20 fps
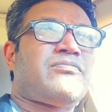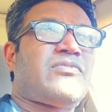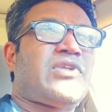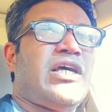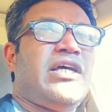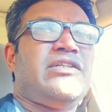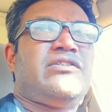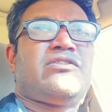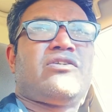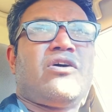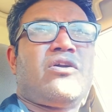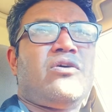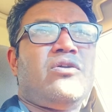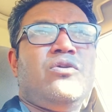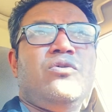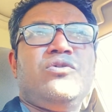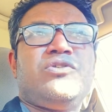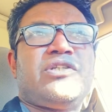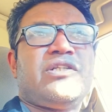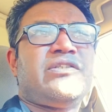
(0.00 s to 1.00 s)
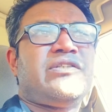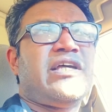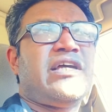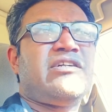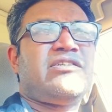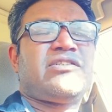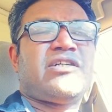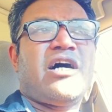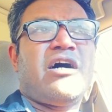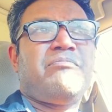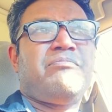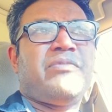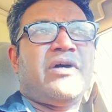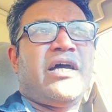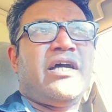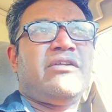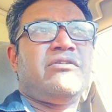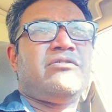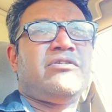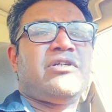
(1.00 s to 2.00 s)
it's going to loosen things up,
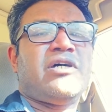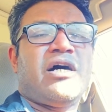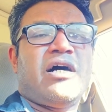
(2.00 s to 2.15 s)
and